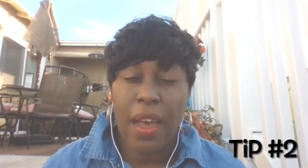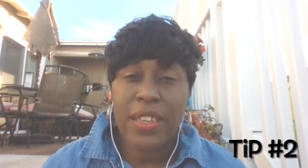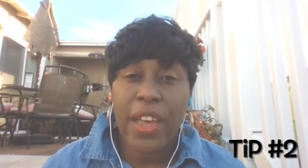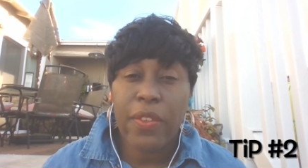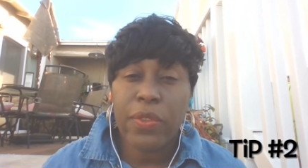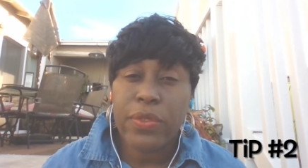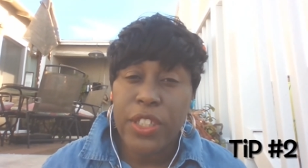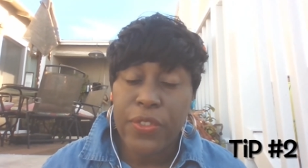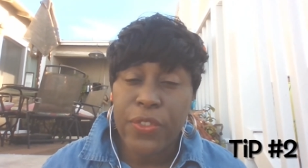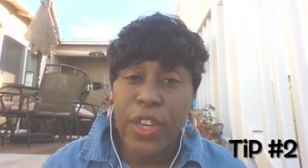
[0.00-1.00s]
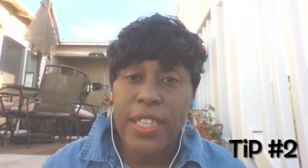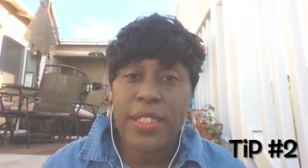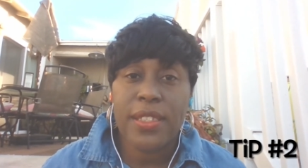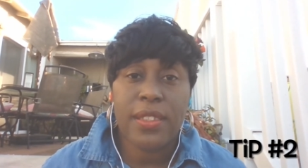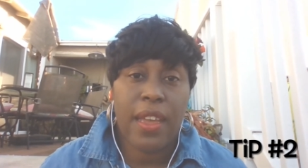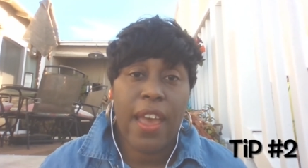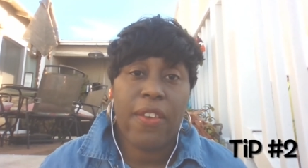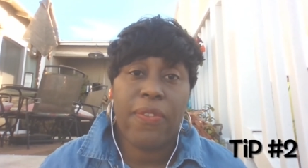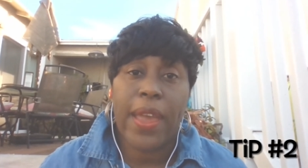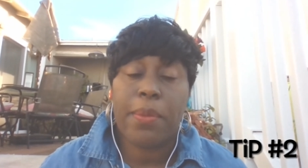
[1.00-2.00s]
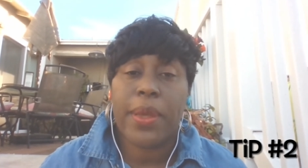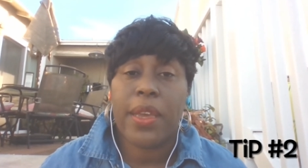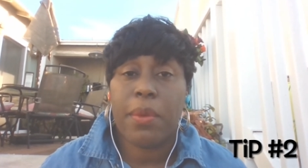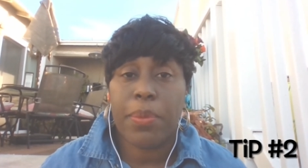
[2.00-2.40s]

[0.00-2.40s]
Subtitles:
I also have good friends, I have family,